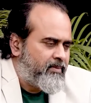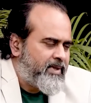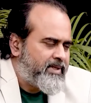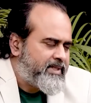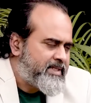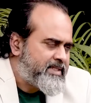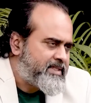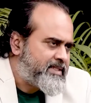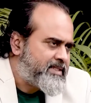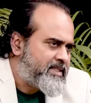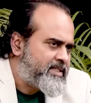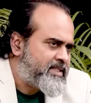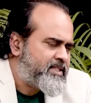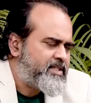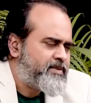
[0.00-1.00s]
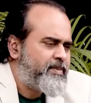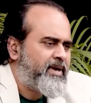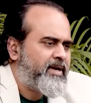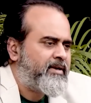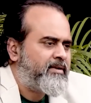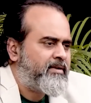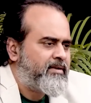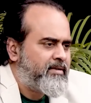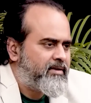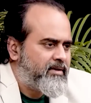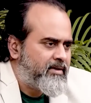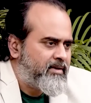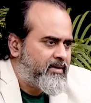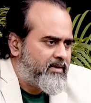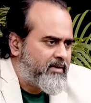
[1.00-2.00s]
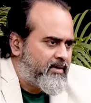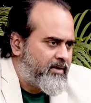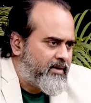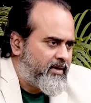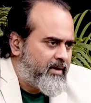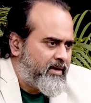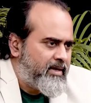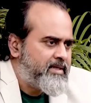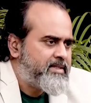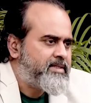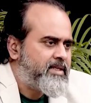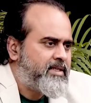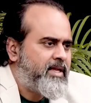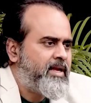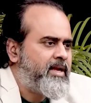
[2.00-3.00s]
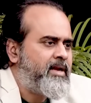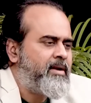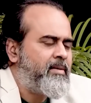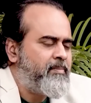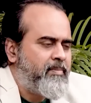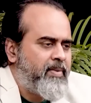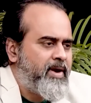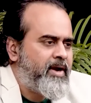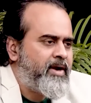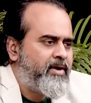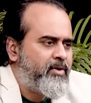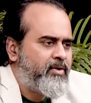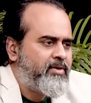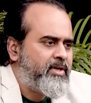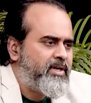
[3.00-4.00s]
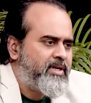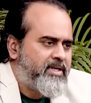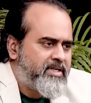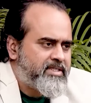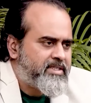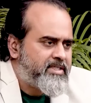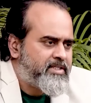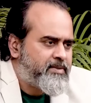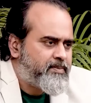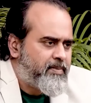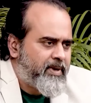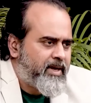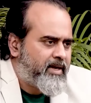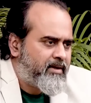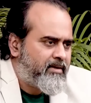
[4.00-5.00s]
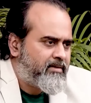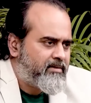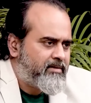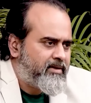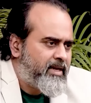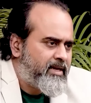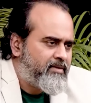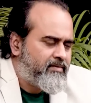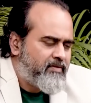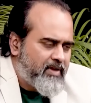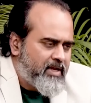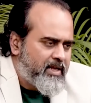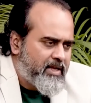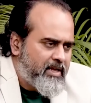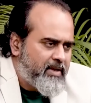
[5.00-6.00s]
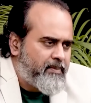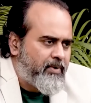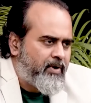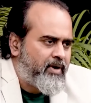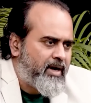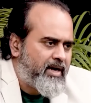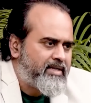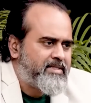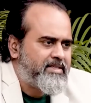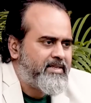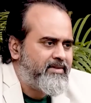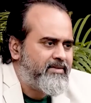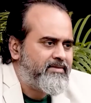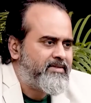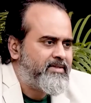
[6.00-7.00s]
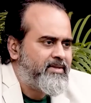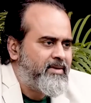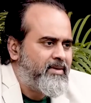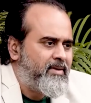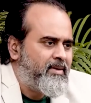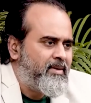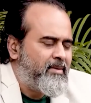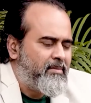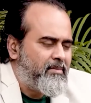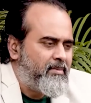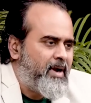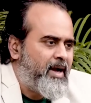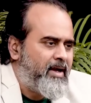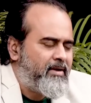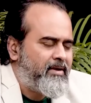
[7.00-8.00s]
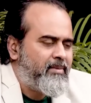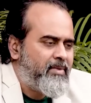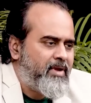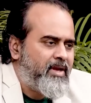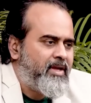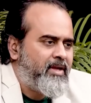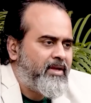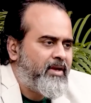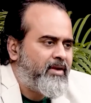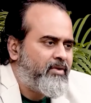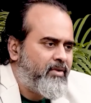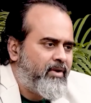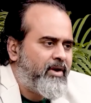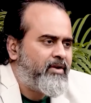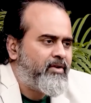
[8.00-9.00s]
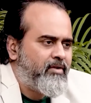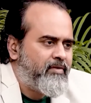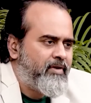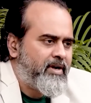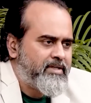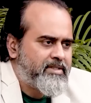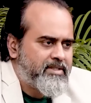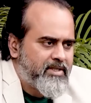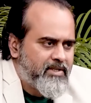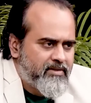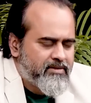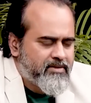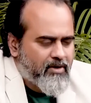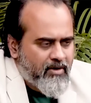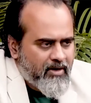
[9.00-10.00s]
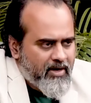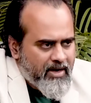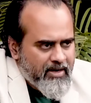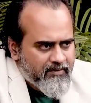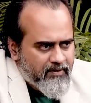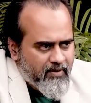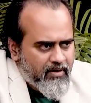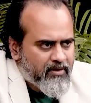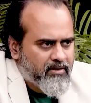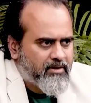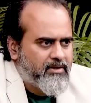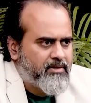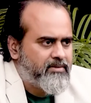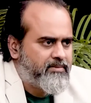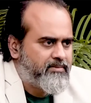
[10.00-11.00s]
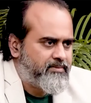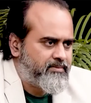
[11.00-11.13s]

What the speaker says: But this disrespect is nothing compared to the disrespect that we heap on ourselves by remaining ignorant of ourselves all life long.